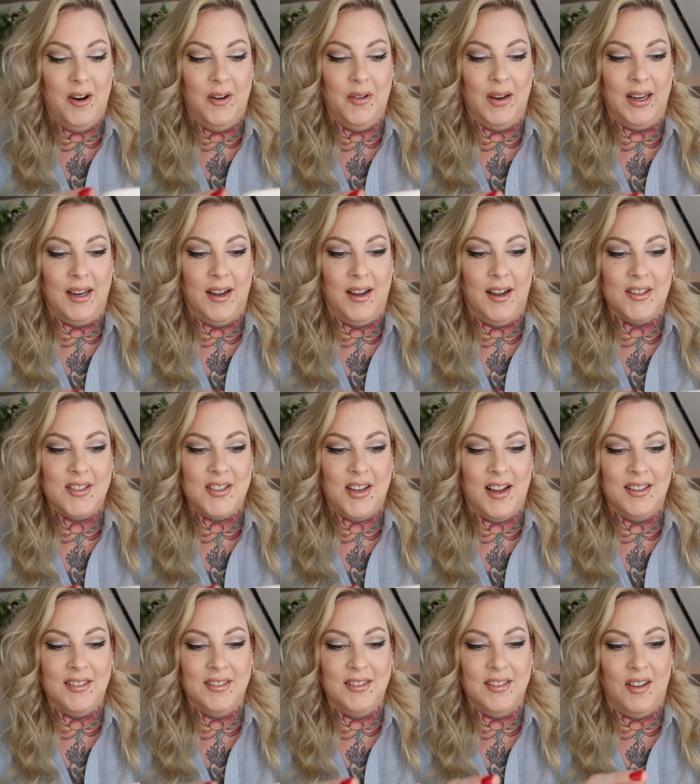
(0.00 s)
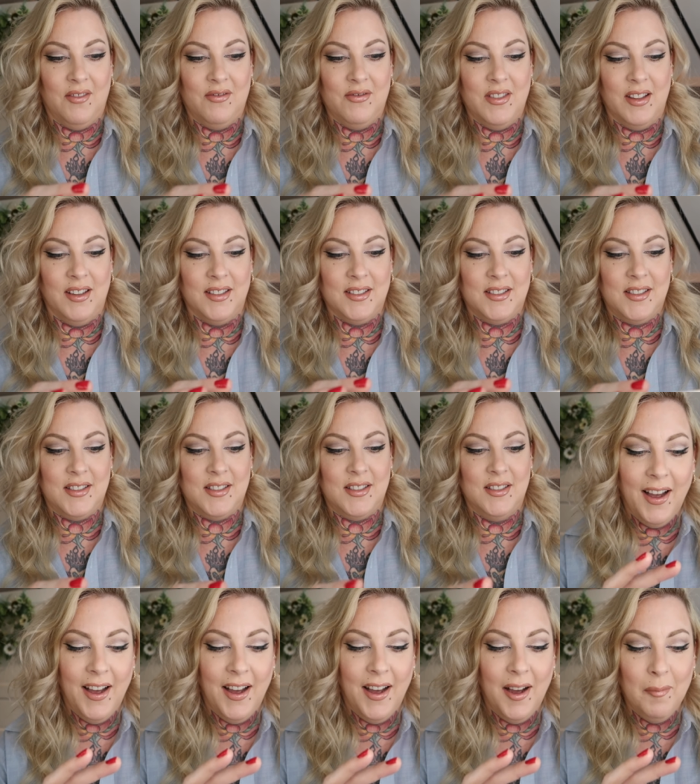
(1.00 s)
Oh my gosh, I love this.
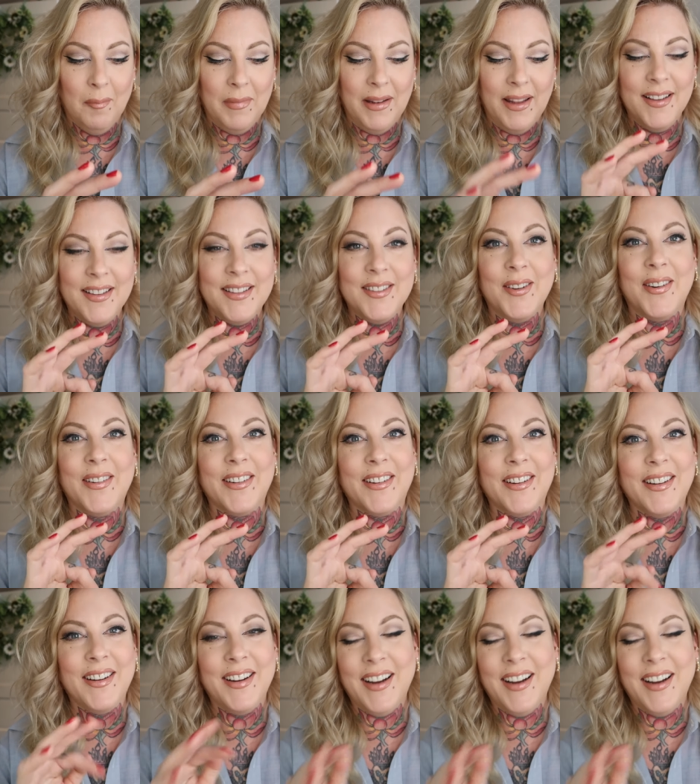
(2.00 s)
Please order.